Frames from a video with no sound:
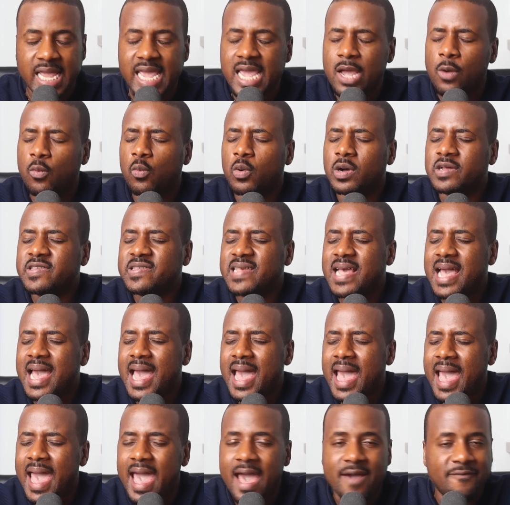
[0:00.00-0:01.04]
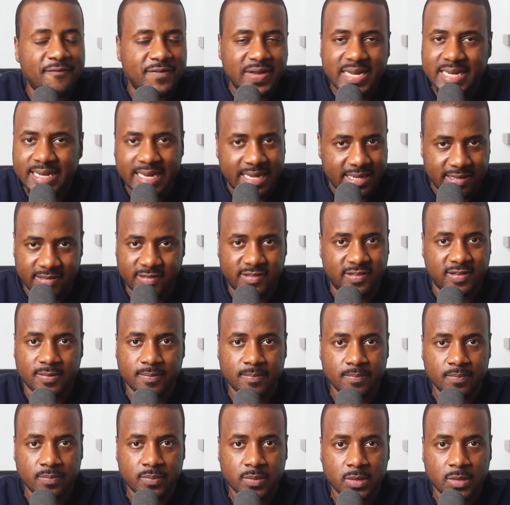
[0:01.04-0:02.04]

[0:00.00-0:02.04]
It was evident.